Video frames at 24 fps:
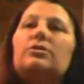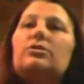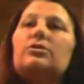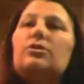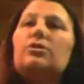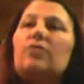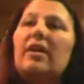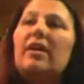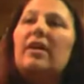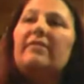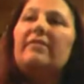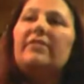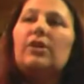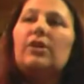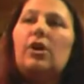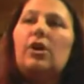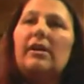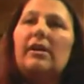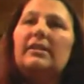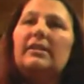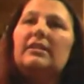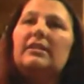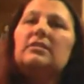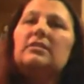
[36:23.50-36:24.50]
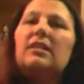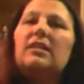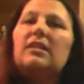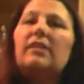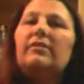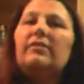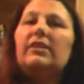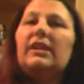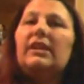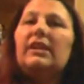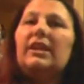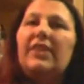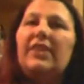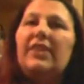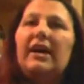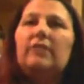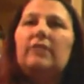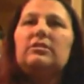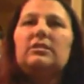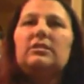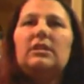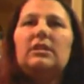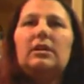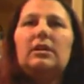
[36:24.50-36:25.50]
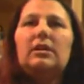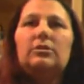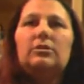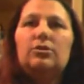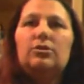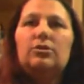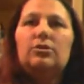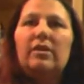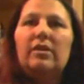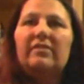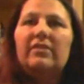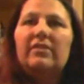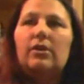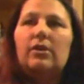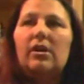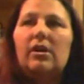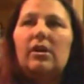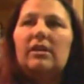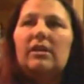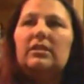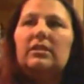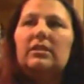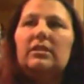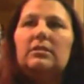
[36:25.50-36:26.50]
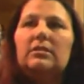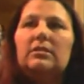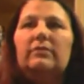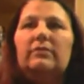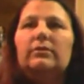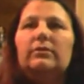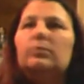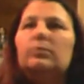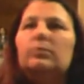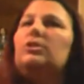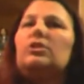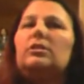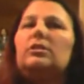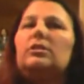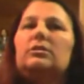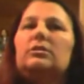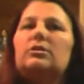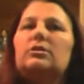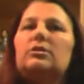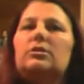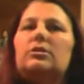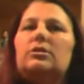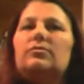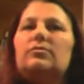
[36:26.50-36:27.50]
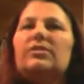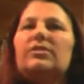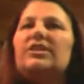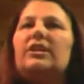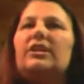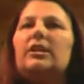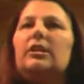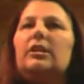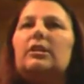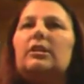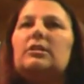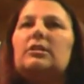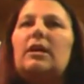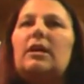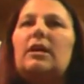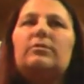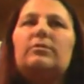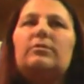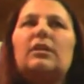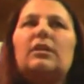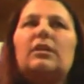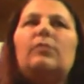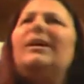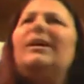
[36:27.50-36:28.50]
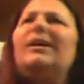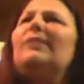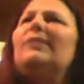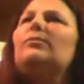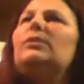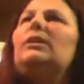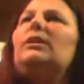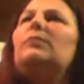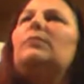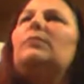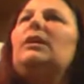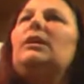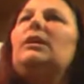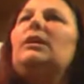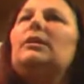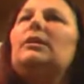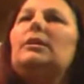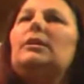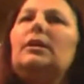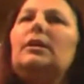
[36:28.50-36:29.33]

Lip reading: to drive the car at this level and $1,000 to drive the car at this level, which is just ridiculous. I was like, what? What do you mean?